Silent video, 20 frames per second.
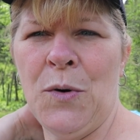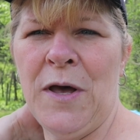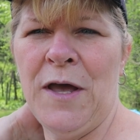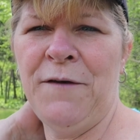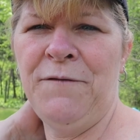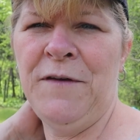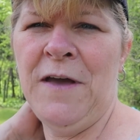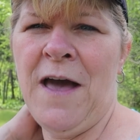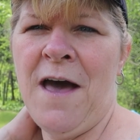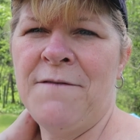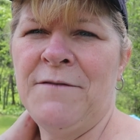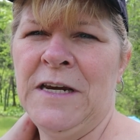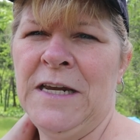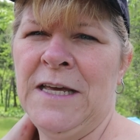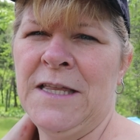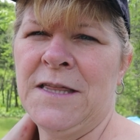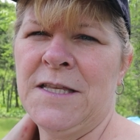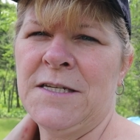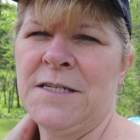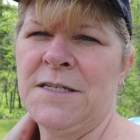If you haven't
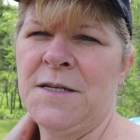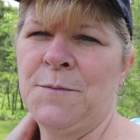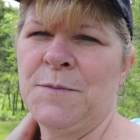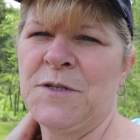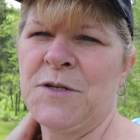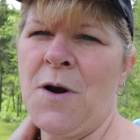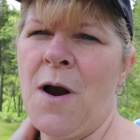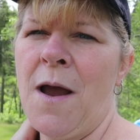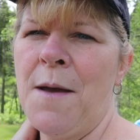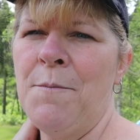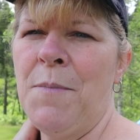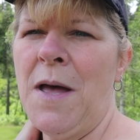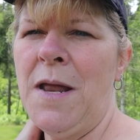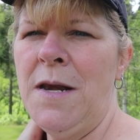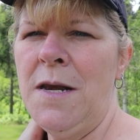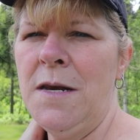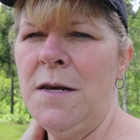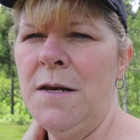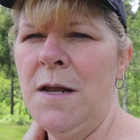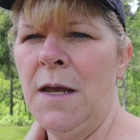hit the subscribe
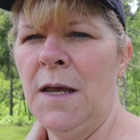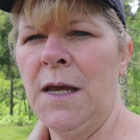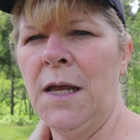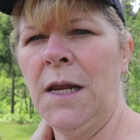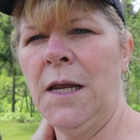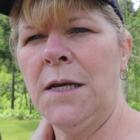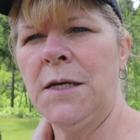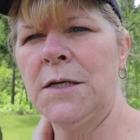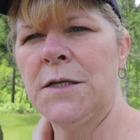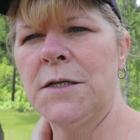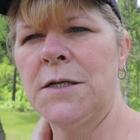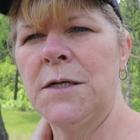button, hit it